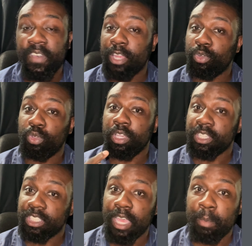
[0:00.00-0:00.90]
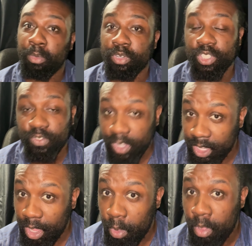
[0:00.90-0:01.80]
If I do a good job on this
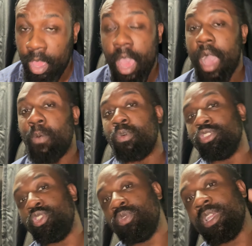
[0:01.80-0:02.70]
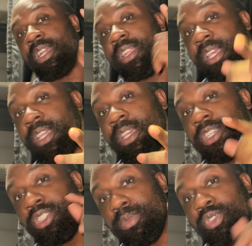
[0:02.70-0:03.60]
video, I want you to click
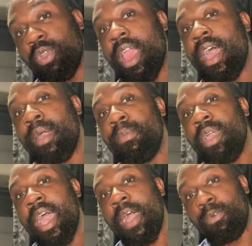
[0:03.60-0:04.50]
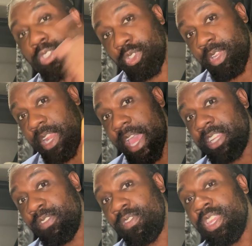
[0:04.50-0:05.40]
subscribe. I want you to
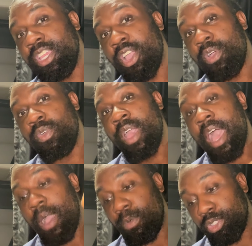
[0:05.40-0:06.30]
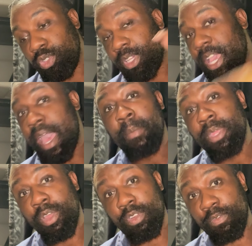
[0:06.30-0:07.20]
like the video. I want you to
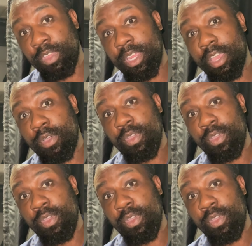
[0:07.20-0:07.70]
comment on the video.